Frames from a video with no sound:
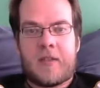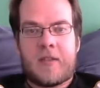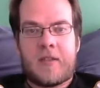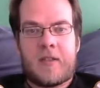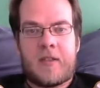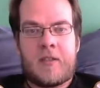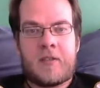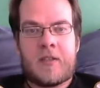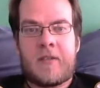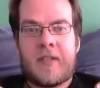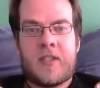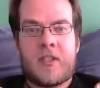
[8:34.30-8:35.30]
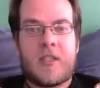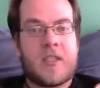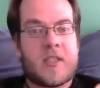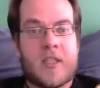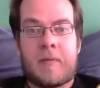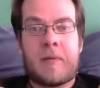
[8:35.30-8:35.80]
Yuri's Revenge is
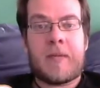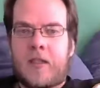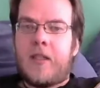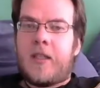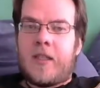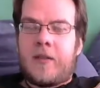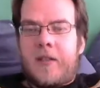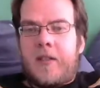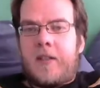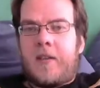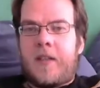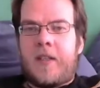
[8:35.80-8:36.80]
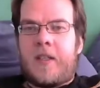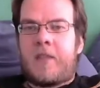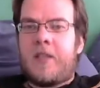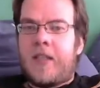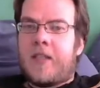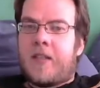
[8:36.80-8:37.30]
coming back. Now another thing I
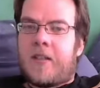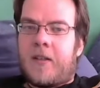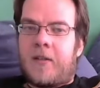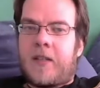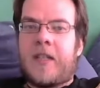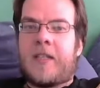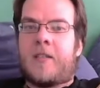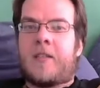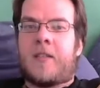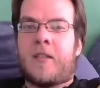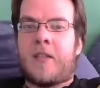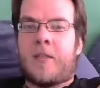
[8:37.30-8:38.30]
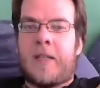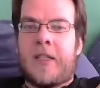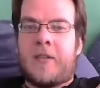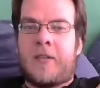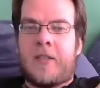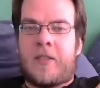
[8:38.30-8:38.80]
really don't like to talk
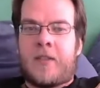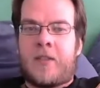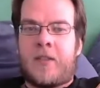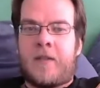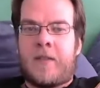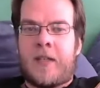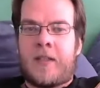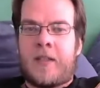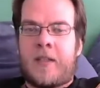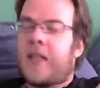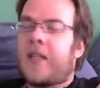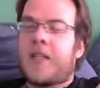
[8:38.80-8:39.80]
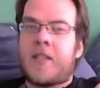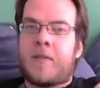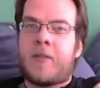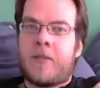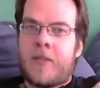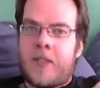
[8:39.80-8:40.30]
about is the fact that I accept
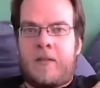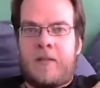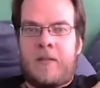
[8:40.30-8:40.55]
donations.